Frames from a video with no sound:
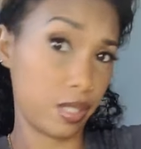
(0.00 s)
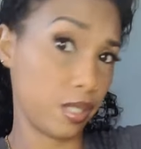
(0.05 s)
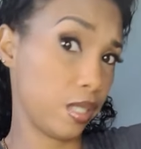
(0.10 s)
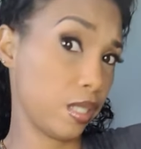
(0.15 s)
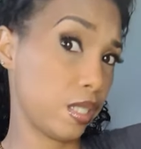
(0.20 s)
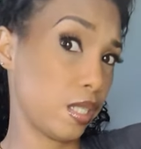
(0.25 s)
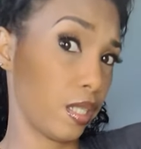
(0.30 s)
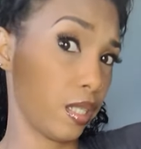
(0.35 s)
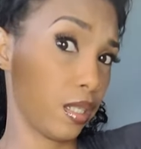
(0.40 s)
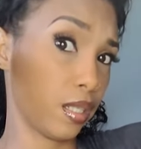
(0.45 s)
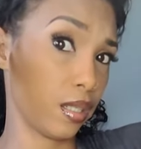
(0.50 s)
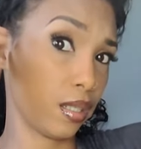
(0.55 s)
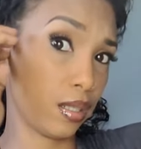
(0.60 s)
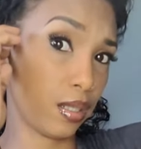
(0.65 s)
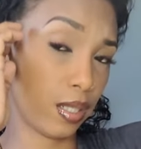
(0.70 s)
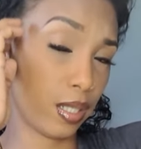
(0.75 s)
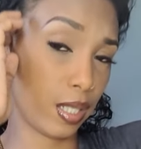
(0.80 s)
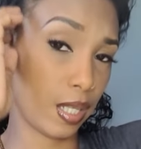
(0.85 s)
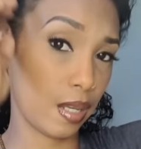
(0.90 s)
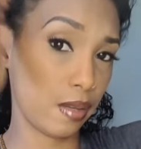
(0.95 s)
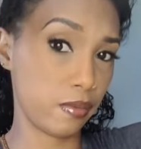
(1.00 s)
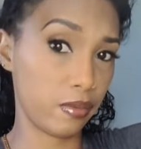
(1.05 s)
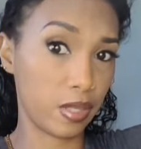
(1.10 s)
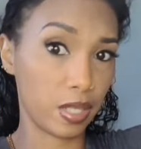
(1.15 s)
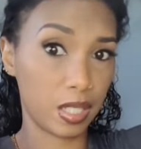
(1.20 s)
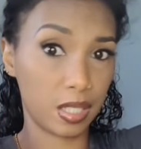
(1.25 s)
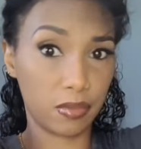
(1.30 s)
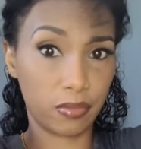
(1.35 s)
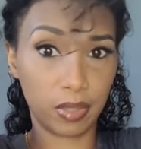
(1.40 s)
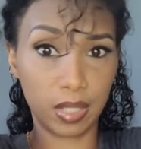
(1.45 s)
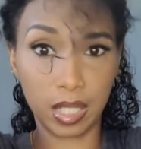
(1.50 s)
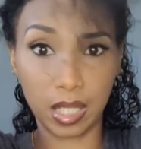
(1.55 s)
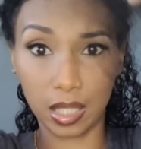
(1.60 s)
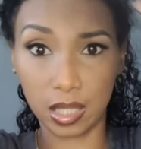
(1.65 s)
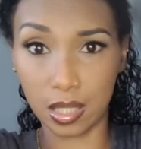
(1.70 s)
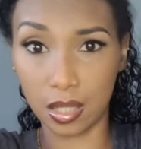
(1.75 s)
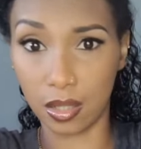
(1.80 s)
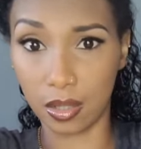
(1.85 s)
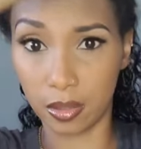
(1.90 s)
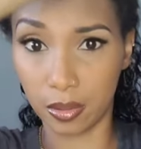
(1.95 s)
this, save this for
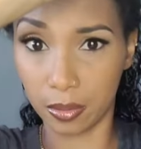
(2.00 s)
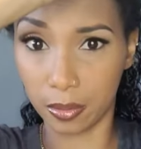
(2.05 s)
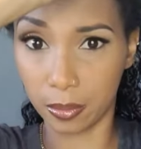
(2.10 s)
later.